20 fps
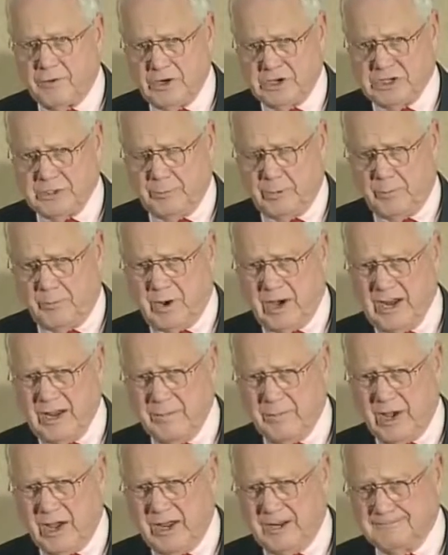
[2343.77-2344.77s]
furnished him a body
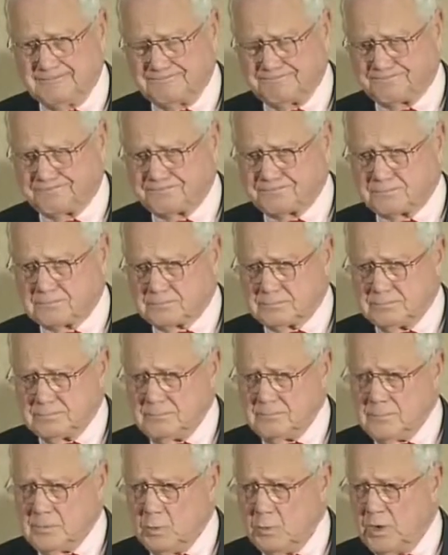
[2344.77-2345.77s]
mic
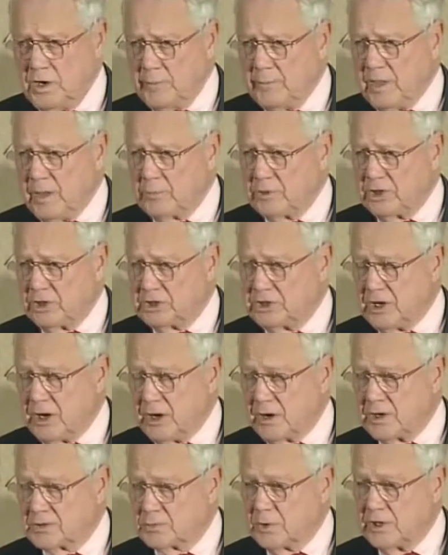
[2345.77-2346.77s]
when he met with the
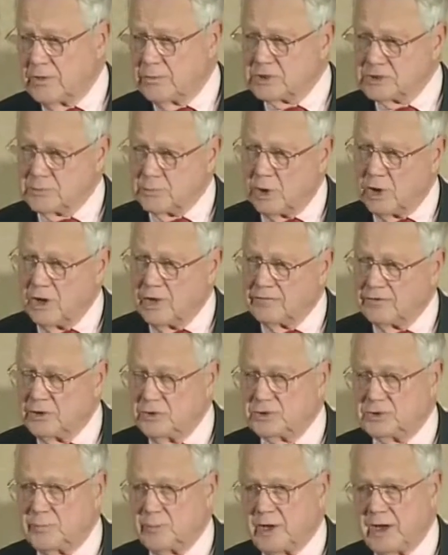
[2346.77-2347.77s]
terrorists. Well, he was smart enough to
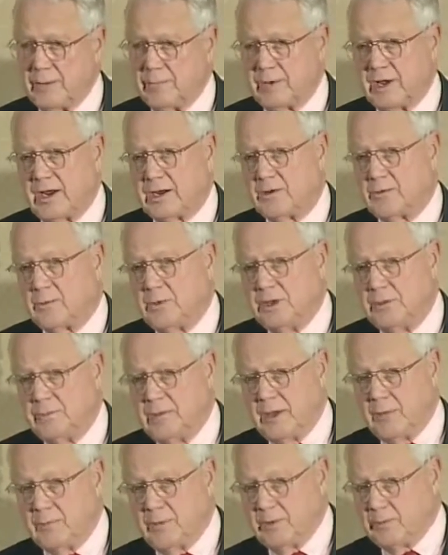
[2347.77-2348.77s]
use a body mic when he
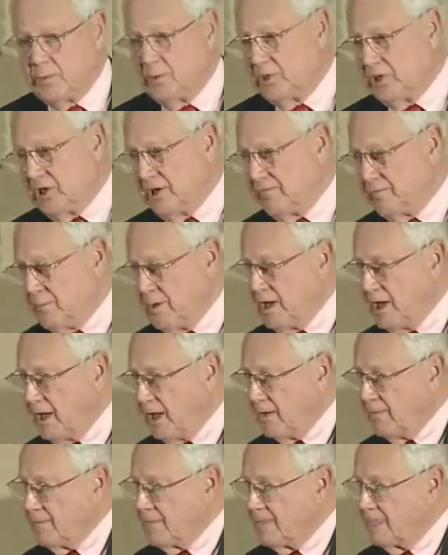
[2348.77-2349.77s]
met, met with the
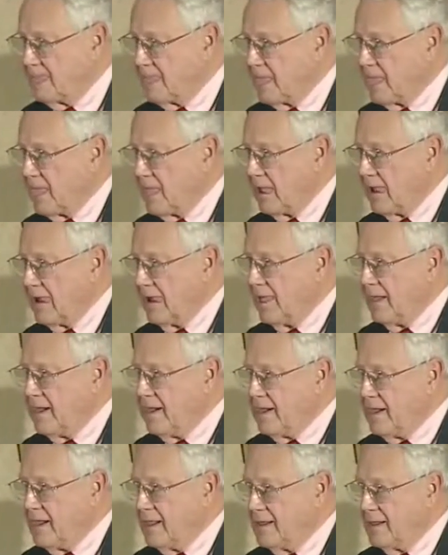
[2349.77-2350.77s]
FBI.
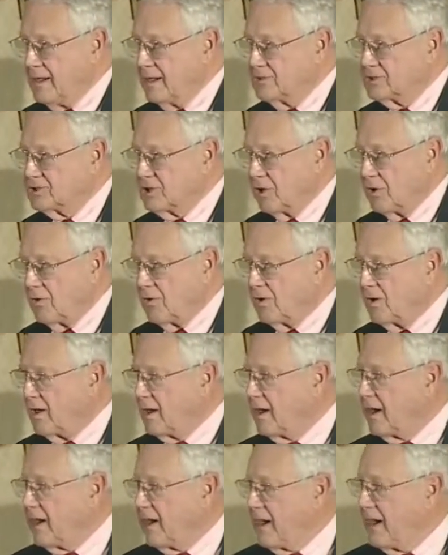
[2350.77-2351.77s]
So
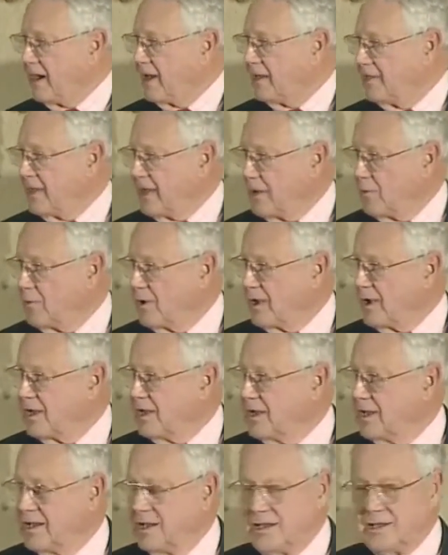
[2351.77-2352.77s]
uh, that way,
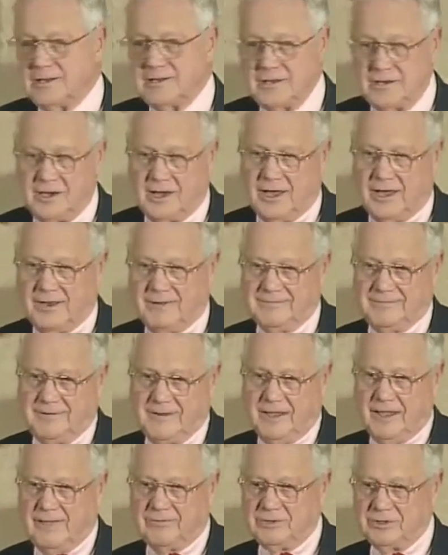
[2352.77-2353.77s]
he did not
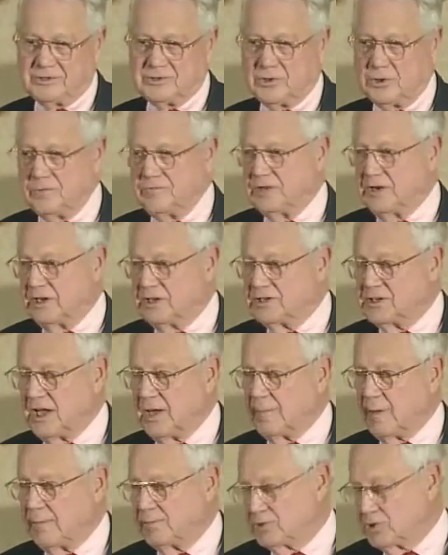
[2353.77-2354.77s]
have to serve any
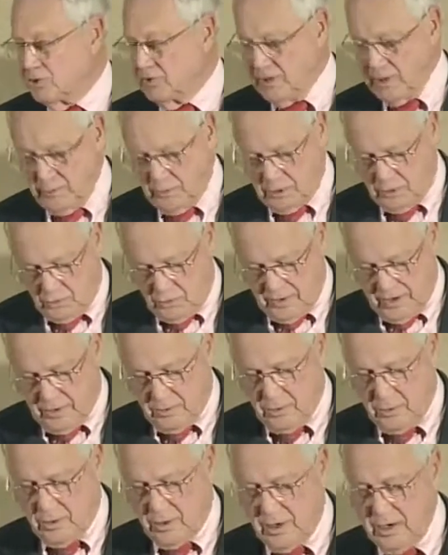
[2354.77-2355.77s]
time. I'm sure they would have
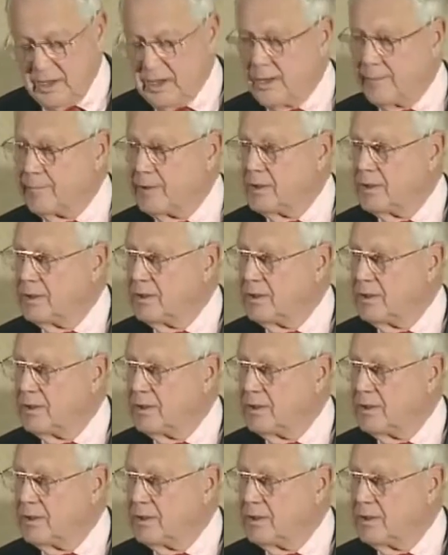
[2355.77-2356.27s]
railroaded him